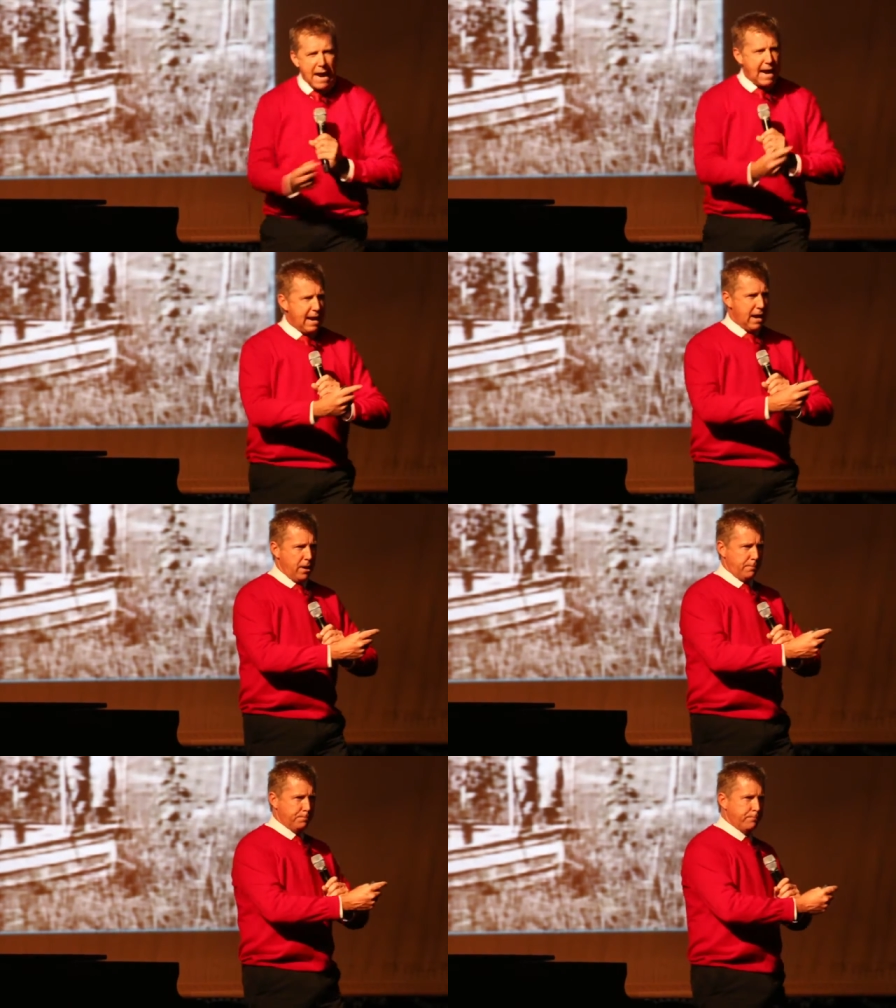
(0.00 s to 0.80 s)

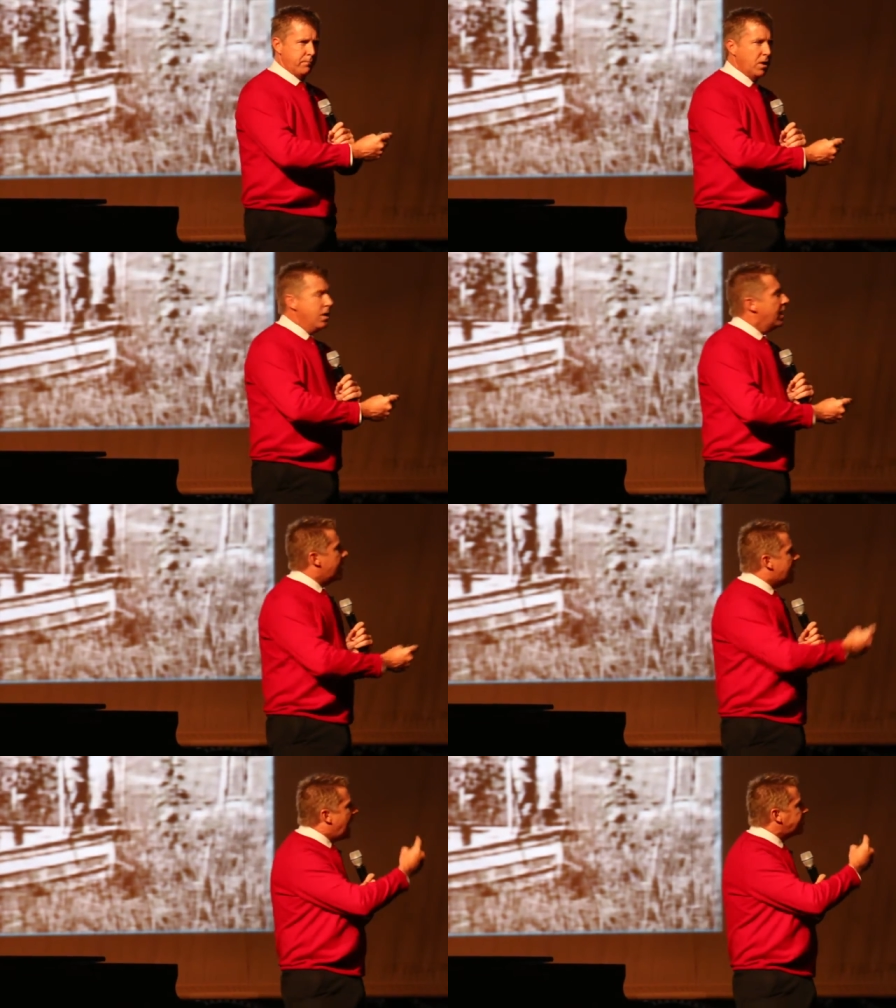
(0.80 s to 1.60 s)
man.
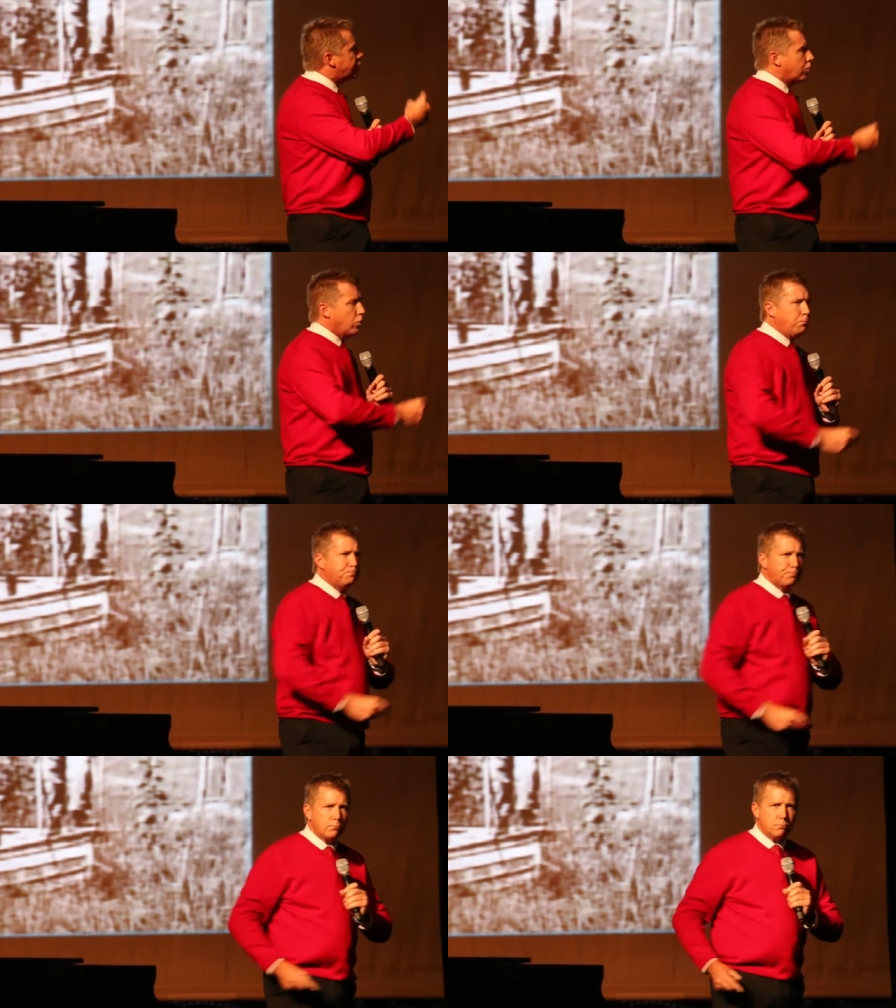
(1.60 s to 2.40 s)
In high
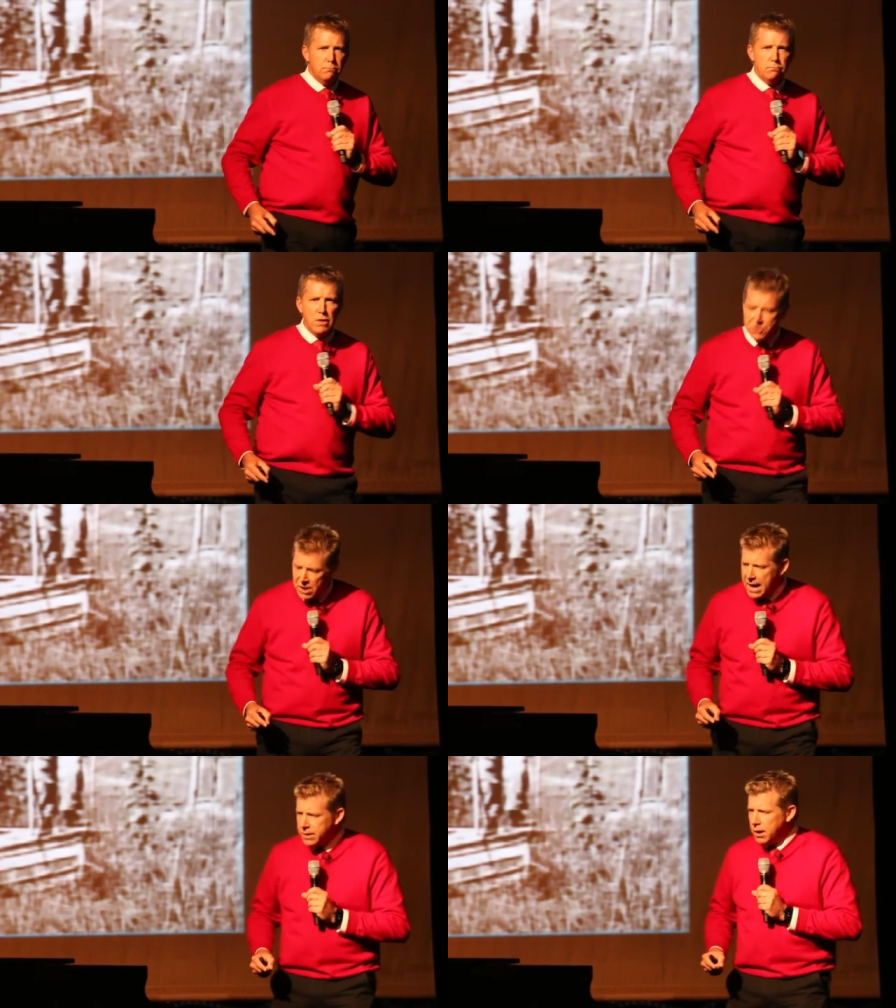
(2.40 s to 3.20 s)
school,
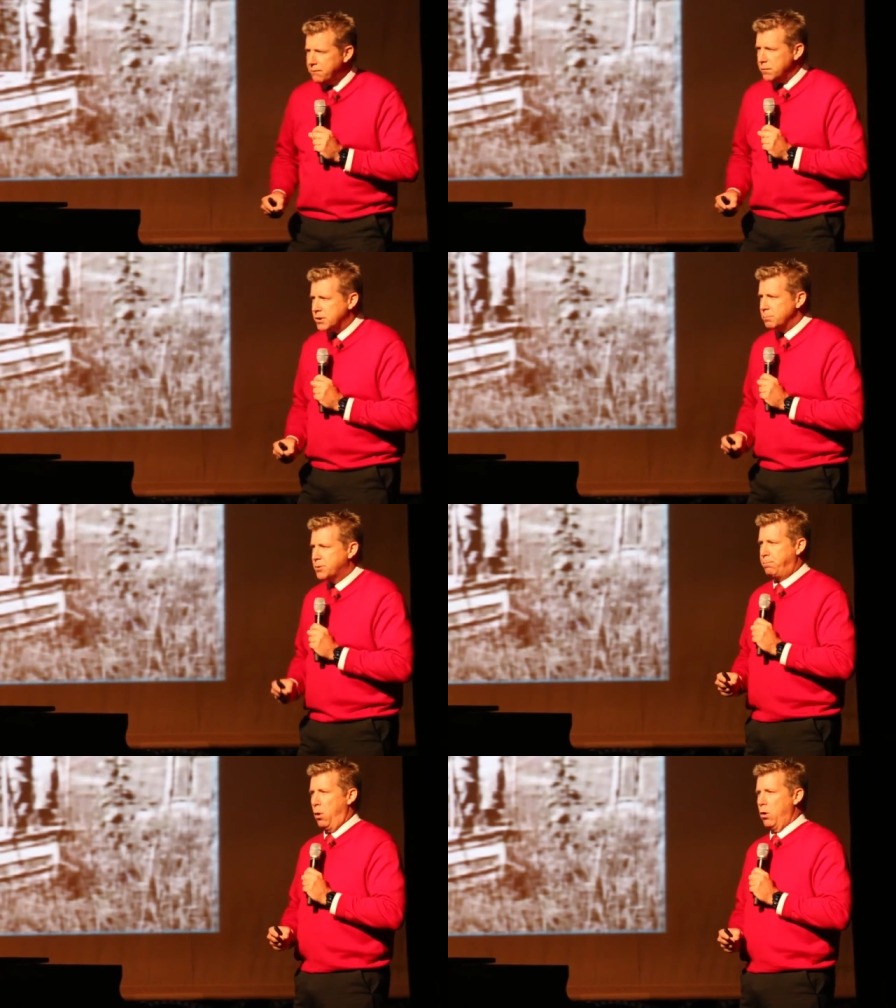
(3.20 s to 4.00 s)
signed up for some
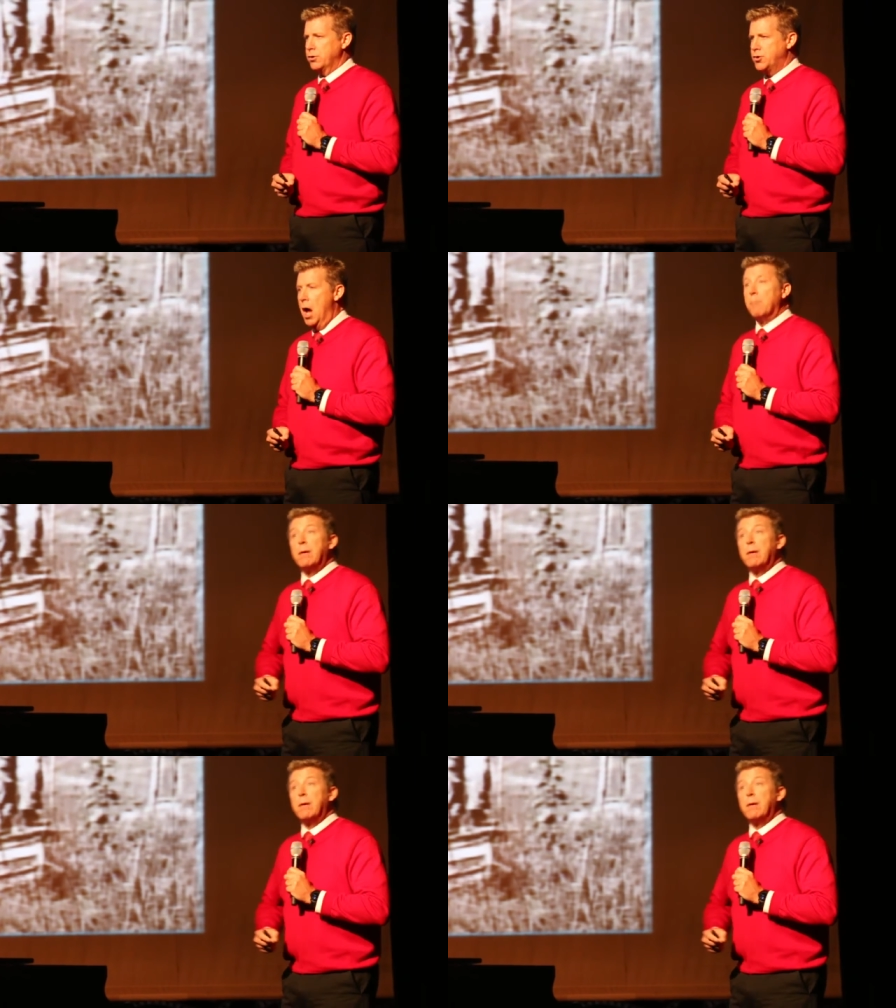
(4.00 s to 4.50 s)
sports,